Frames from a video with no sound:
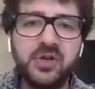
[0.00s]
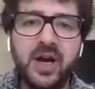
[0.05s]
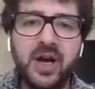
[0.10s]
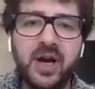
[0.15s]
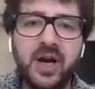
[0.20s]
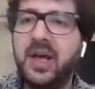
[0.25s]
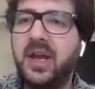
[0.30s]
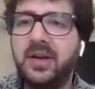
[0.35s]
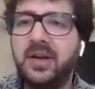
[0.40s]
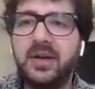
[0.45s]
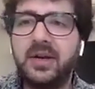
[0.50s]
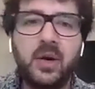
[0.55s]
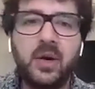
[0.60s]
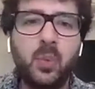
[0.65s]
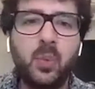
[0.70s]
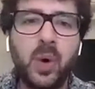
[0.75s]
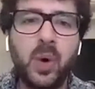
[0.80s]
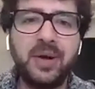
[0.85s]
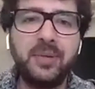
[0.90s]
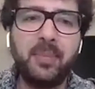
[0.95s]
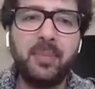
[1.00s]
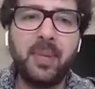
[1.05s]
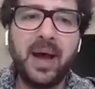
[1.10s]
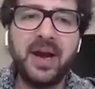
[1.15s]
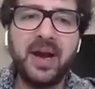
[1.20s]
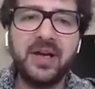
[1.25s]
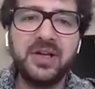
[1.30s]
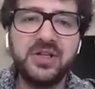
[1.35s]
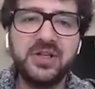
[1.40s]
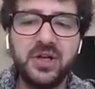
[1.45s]
And I then kind of went
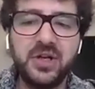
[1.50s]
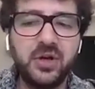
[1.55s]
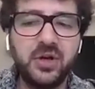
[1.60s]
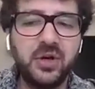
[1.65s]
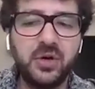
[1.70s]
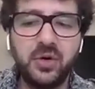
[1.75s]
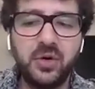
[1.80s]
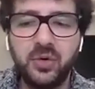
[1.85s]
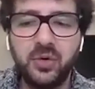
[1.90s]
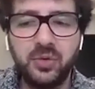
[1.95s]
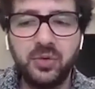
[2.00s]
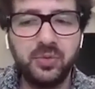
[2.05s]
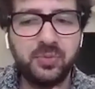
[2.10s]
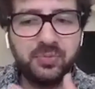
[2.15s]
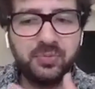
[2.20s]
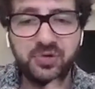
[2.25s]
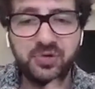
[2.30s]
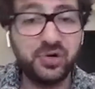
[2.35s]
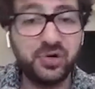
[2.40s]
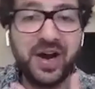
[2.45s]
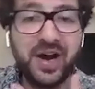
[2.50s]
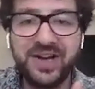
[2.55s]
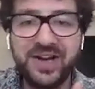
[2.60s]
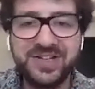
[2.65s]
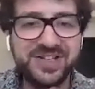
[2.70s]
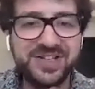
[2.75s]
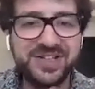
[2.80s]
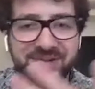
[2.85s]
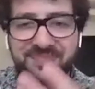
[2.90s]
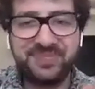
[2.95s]
back to trying
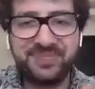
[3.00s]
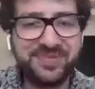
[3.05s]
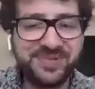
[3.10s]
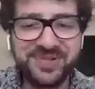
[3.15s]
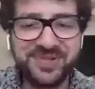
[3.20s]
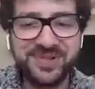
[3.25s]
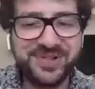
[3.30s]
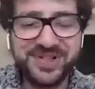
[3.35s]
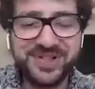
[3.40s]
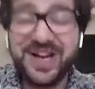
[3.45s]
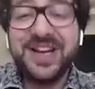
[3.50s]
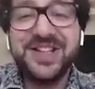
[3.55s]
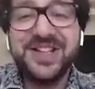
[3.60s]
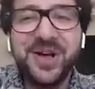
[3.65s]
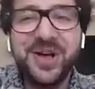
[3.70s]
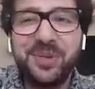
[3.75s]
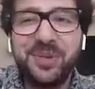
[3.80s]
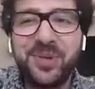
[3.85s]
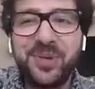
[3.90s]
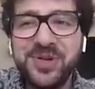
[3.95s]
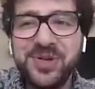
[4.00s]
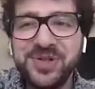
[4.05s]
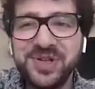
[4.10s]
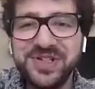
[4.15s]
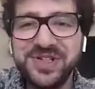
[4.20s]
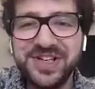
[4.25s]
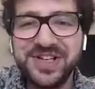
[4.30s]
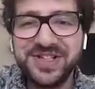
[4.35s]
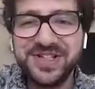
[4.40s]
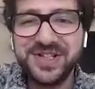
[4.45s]
to change the whole postal
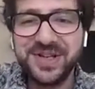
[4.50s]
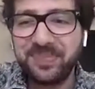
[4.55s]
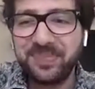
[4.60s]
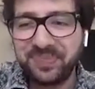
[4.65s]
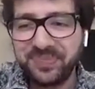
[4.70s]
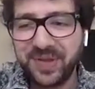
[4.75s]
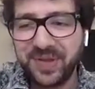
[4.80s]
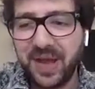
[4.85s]
system.